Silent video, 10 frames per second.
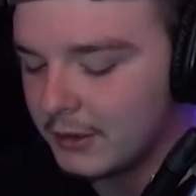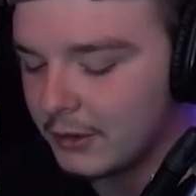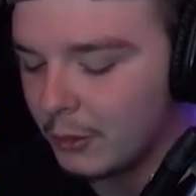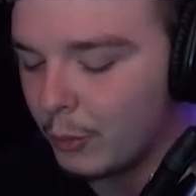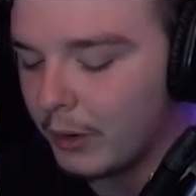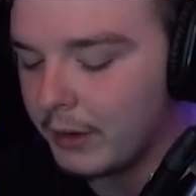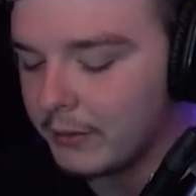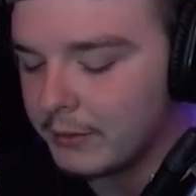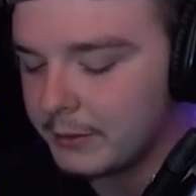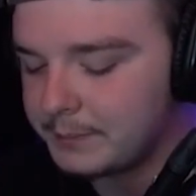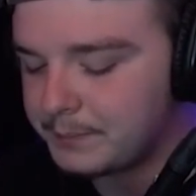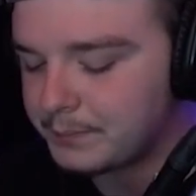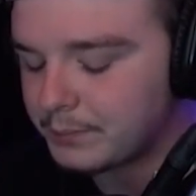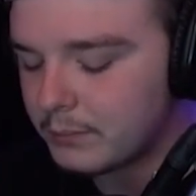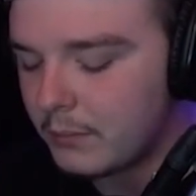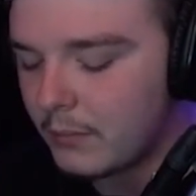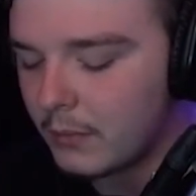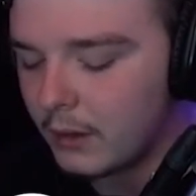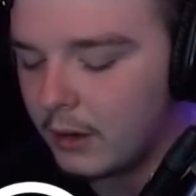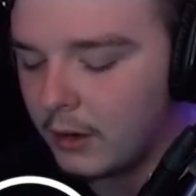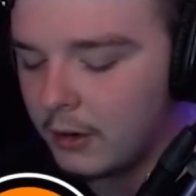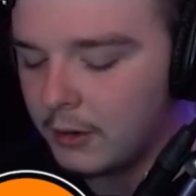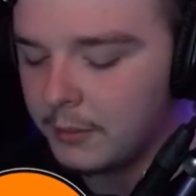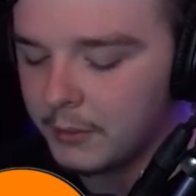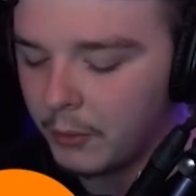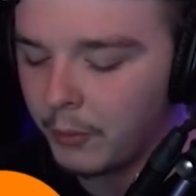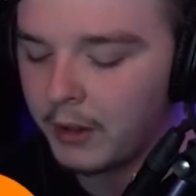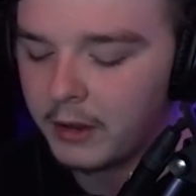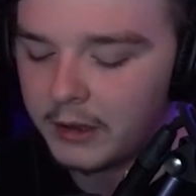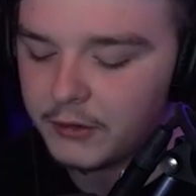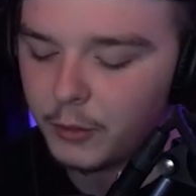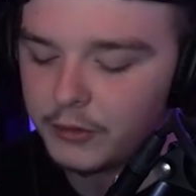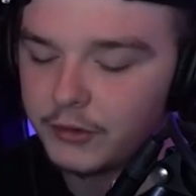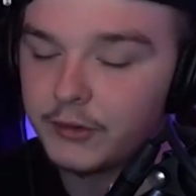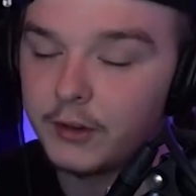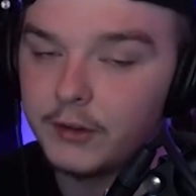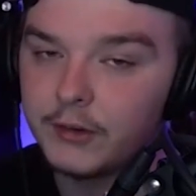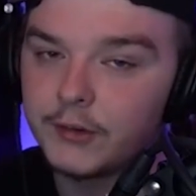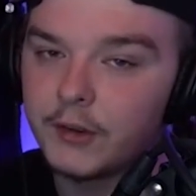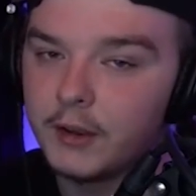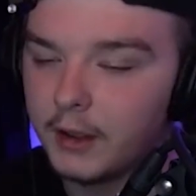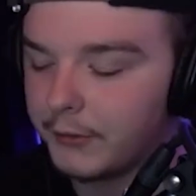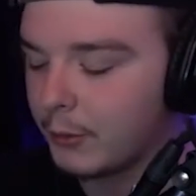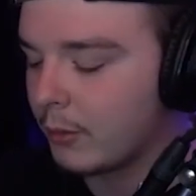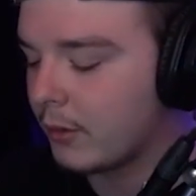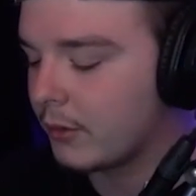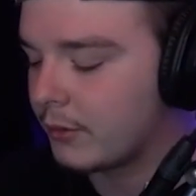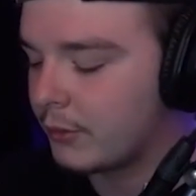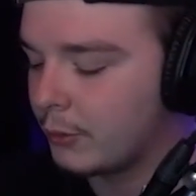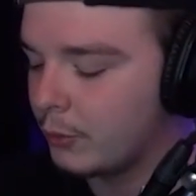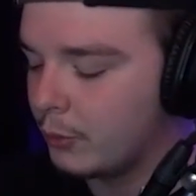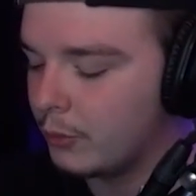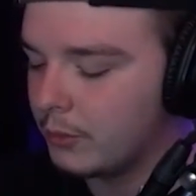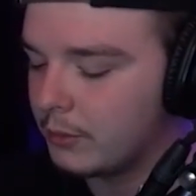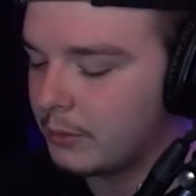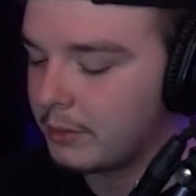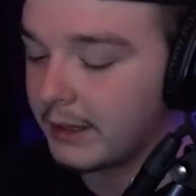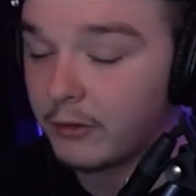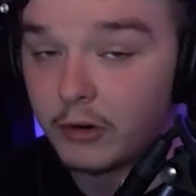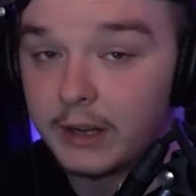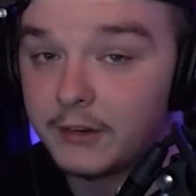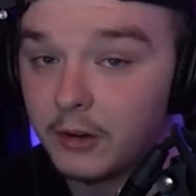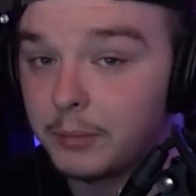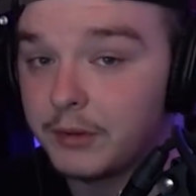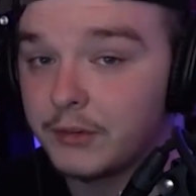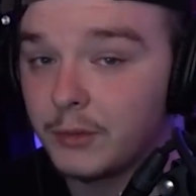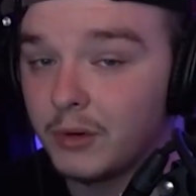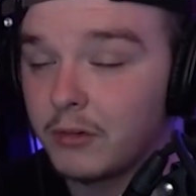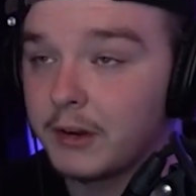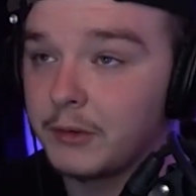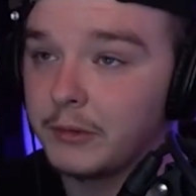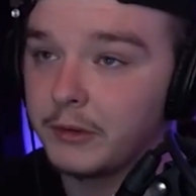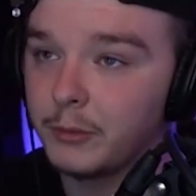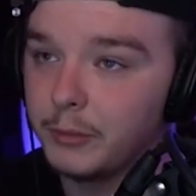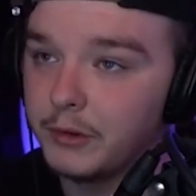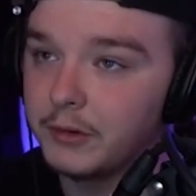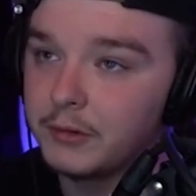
wave. One of the last questions is, if you were to play ranked on PC, what rank do you think you would be?